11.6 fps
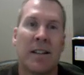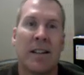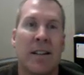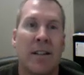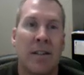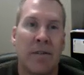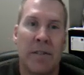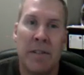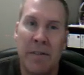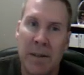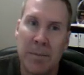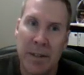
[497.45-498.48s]
of
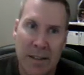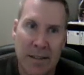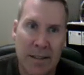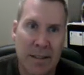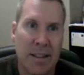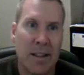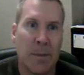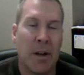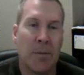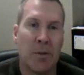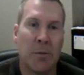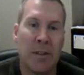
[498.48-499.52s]
55 plus in the Palm
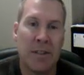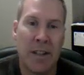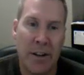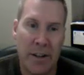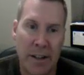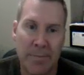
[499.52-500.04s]
Springs area.